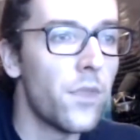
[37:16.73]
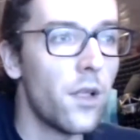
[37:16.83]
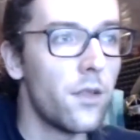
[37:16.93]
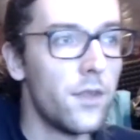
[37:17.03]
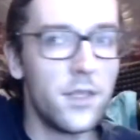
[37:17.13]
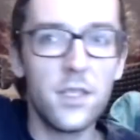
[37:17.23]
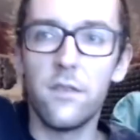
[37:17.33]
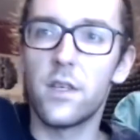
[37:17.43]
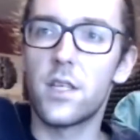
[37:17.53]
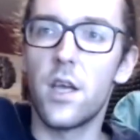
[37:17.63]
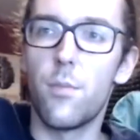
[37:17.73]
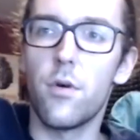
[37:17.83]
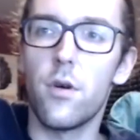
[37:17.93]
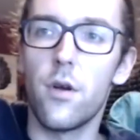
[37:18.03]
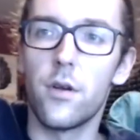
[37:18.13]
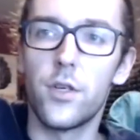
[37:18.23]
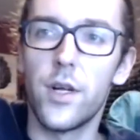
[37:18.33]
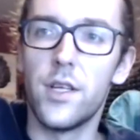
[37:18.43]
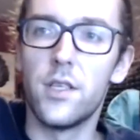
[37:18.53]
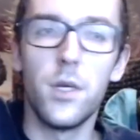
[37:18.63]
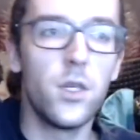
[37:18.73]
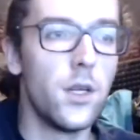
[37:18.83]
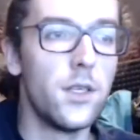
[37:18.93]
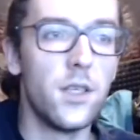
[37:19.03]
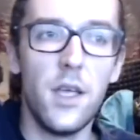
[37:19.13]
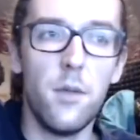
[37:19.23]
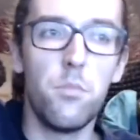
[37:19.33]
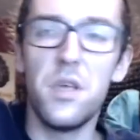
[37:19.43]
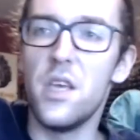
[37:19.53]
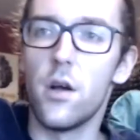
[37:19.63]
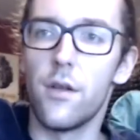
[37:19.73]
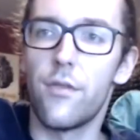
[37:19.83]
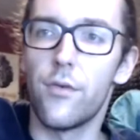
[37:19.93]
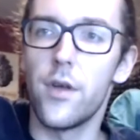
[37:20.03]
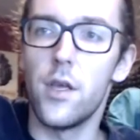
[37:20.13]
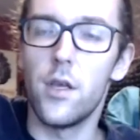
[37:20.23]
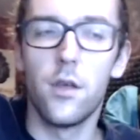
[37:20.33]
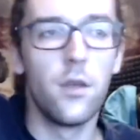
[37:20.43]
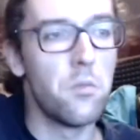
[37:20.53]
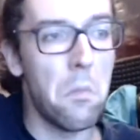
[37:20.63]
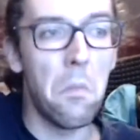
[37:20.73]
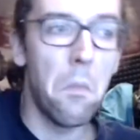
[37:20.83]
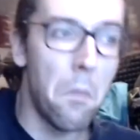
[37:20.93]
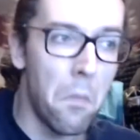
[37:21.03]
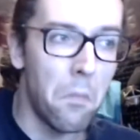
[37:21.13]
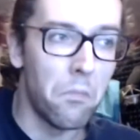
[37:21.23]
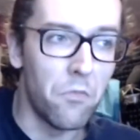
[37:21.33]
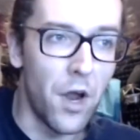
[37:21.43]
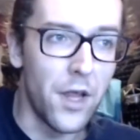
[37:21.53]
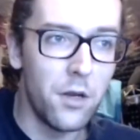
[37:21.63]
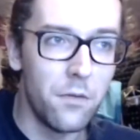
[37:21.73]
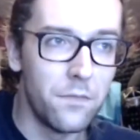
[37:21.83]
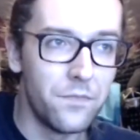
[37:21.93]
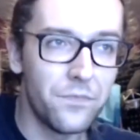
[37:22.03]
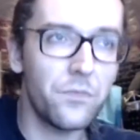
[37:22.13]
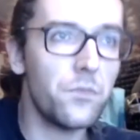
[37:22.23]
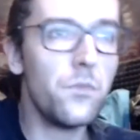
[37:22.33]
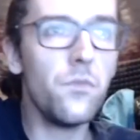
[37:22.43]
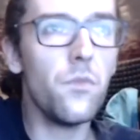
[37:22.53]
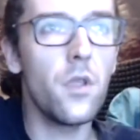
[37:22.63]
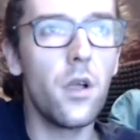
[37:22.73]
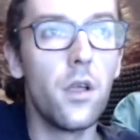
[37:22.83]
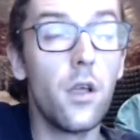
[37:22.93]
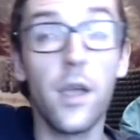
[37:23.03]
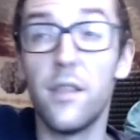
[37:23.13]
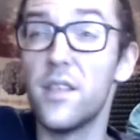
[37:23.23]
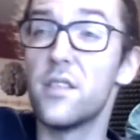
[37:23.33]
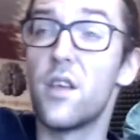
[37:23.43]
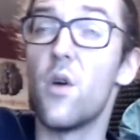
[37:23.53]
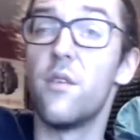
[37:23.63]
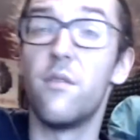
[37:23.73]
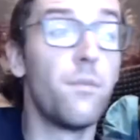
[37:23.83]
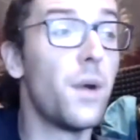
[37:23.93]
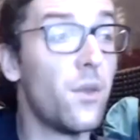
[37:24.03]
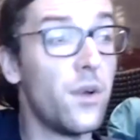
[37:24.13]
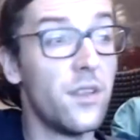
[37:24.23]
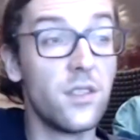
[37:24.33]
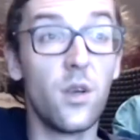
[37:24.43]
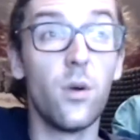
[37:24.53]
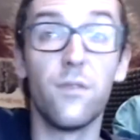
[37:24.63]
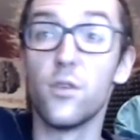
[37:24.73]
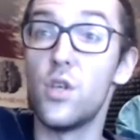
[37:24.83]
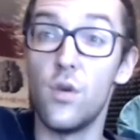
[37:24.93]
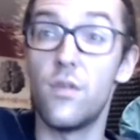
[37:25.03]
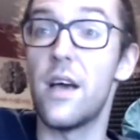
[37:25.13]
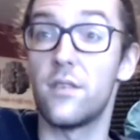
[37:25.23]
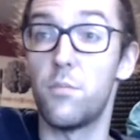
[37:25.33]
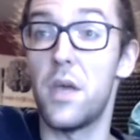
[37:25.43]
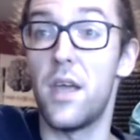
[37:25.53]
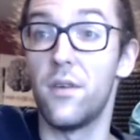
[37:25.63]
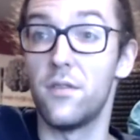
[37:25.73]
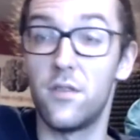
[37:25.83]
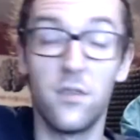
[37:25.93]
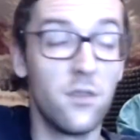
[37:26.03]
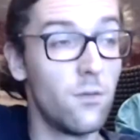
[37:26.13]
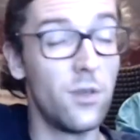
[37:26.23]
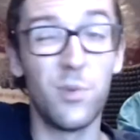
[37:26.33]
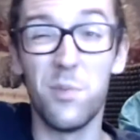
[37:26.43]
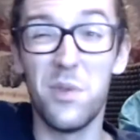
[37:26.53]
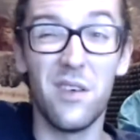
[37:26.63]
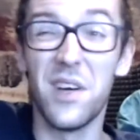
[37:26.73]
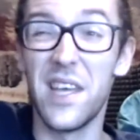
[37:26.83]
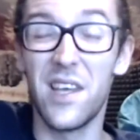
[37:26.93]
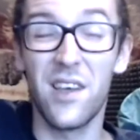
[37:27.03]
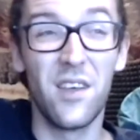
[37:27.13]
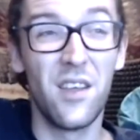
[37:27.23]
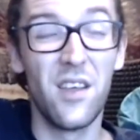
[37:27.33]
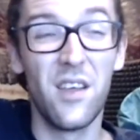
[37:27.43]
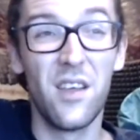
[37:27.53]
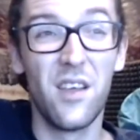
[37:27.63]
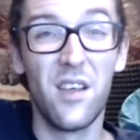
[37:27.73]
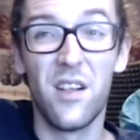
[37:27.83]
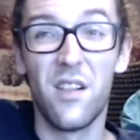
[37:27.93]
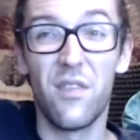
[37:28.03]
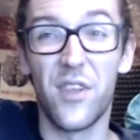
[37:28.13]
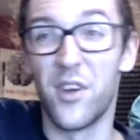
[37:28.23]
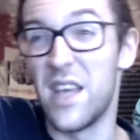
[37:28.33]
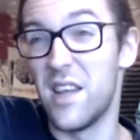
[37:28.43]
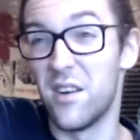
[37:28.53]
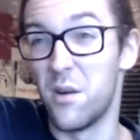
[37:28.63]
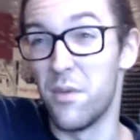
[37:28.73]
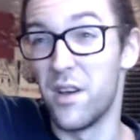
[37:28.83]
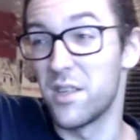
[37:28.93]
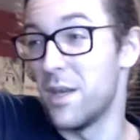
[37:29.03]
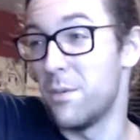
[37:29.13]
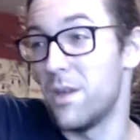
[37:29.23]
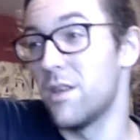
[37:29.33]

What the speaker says: This Civic Type R transmission is an NPR3, right? And this is going, by the way, this is going for 2,000 pounds, which would be like 3,800 bucks maybe.